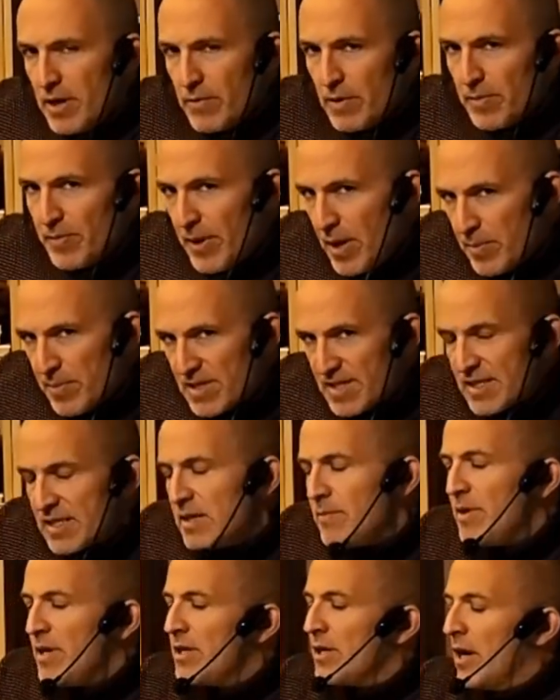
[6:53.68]
when people see
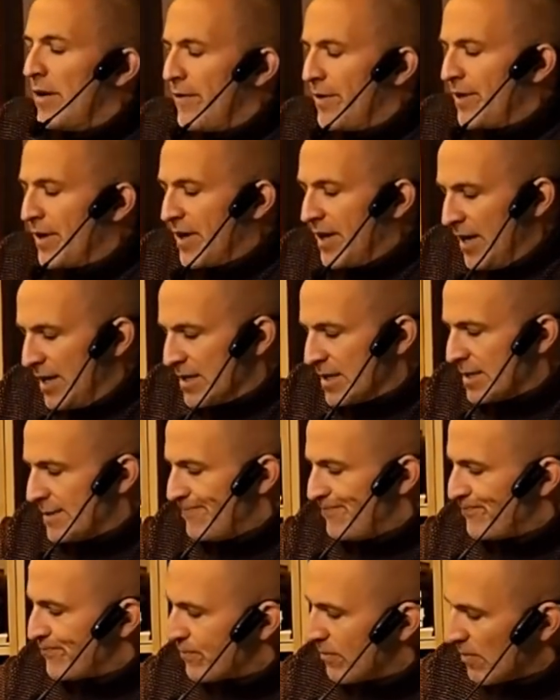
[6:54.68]
me diving the KISS,
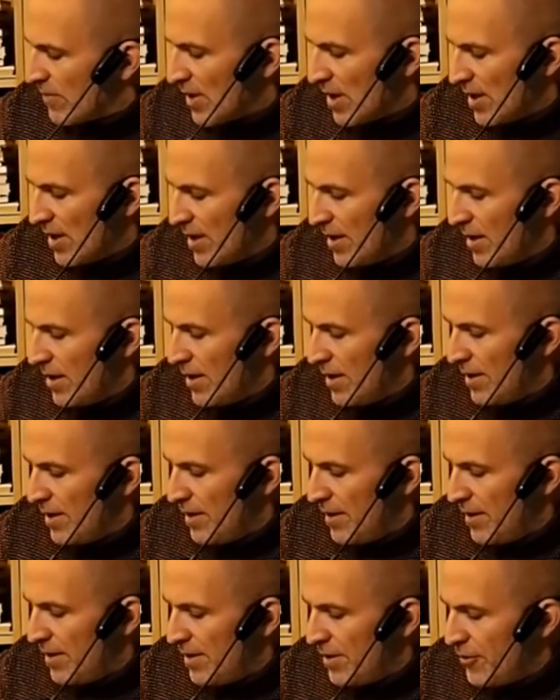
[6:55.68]

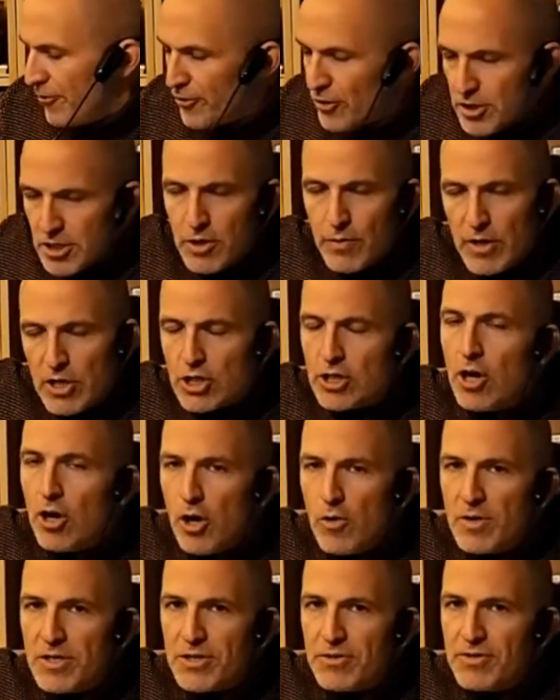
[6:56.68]
the first question I
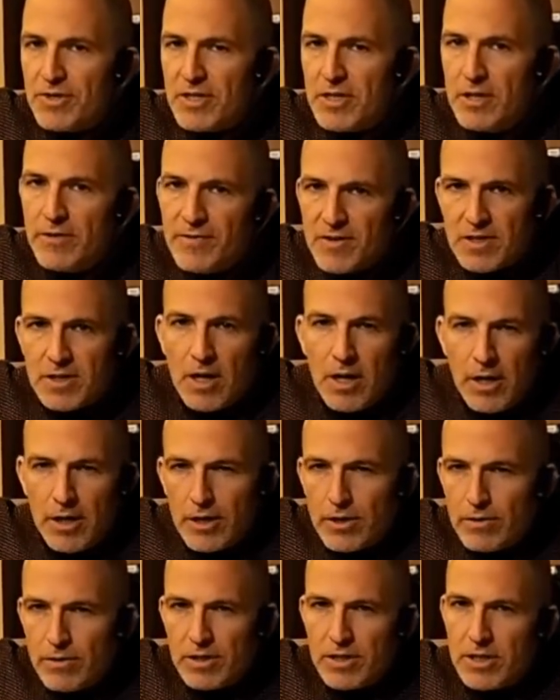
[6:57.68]
always receive is, are
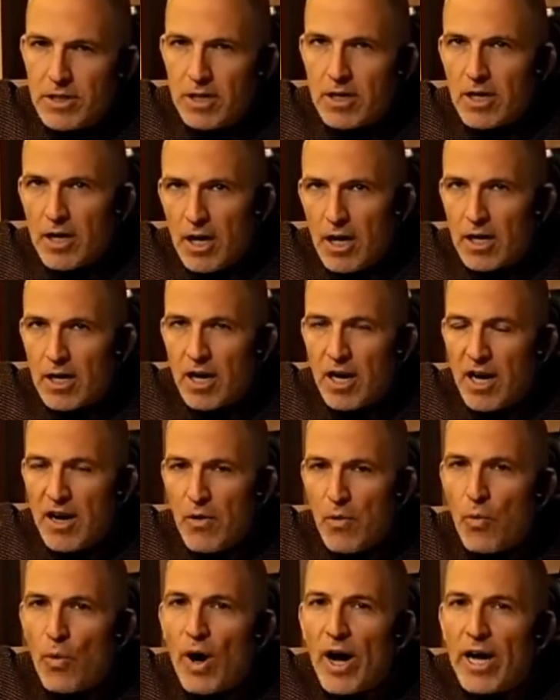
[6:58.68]
you a DIR guy?
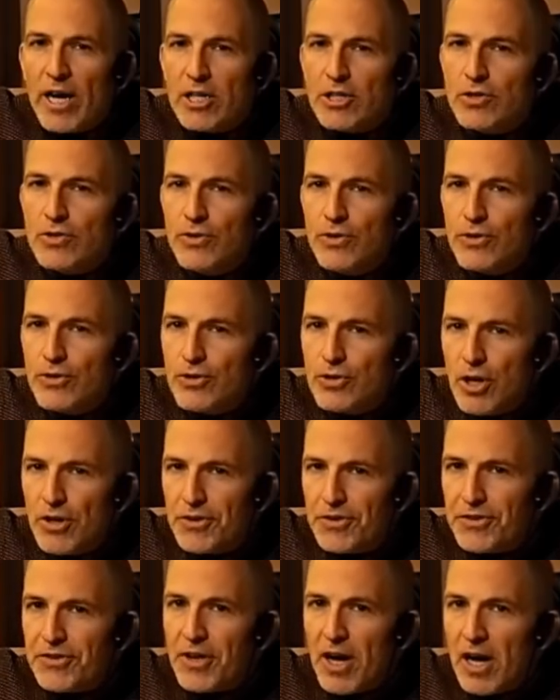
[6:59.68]
Why do you
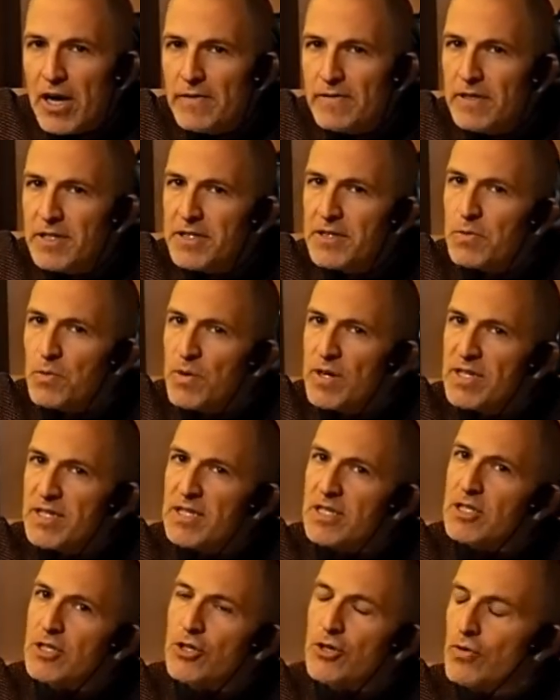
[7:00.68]
not dive it
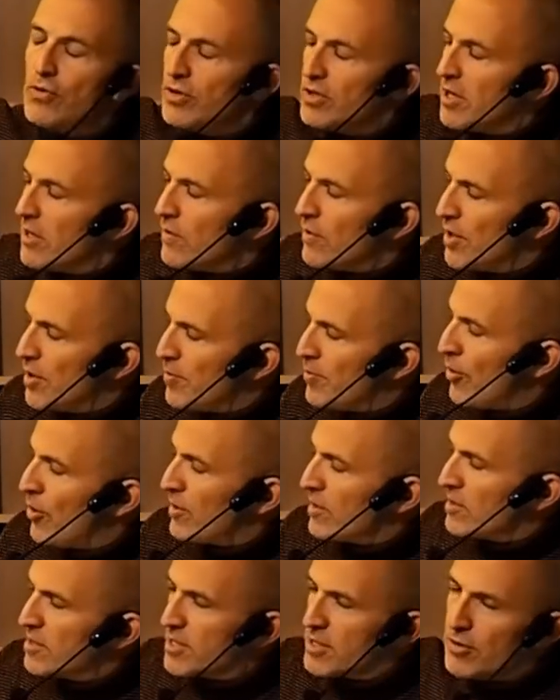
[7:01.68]
with two diluent
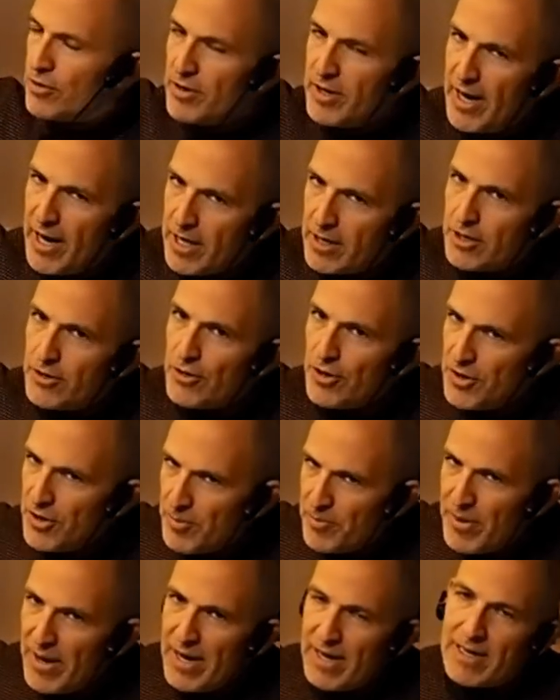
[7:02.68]
bottles connected on the
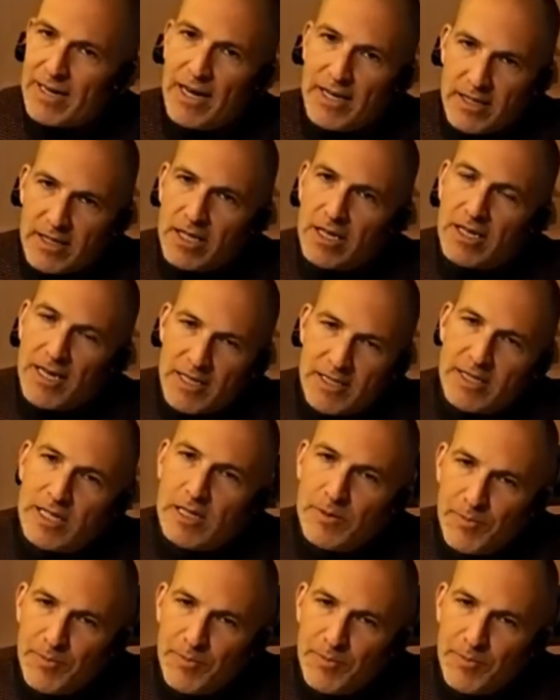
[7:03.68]
back, like the classical